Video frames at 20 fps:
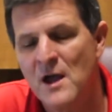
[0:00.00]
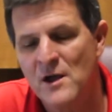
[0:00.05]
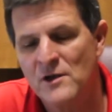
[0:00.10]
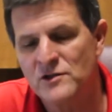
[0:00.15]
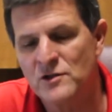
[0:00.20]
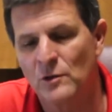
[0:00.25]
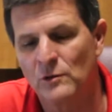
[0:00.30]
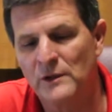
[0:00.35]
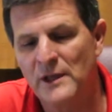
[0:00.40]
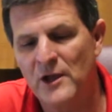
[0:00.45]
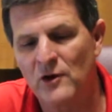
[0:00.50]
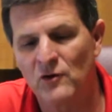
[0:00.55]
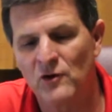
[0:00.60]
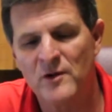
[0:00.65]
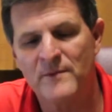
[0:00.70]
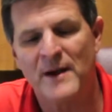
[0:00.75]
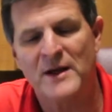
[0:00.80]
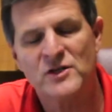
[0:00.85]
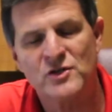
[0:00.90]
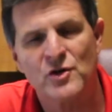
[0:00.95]
So
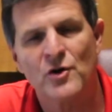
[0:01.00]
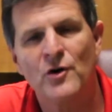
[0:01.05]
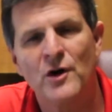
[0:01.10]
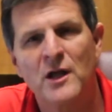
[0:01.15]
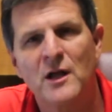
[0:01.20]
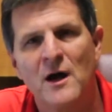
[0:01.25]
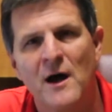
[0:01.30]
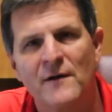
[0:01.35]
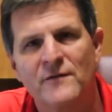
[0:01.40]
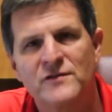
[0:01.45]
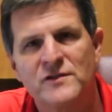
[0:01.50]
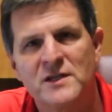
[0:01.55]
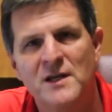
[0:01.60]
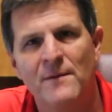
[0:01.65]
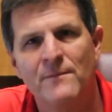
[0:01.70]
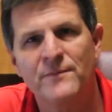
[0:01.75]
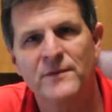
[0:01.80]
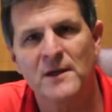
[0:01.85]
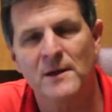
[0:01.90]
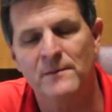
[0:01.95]
literally by turning off
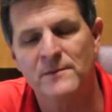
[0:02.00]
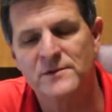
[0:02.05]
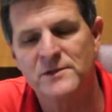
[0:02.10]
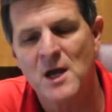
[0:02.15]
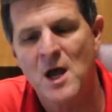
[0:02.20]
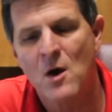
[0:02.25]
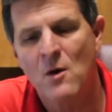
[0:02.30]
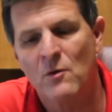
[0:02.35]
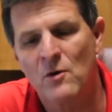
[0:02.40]
symptoms,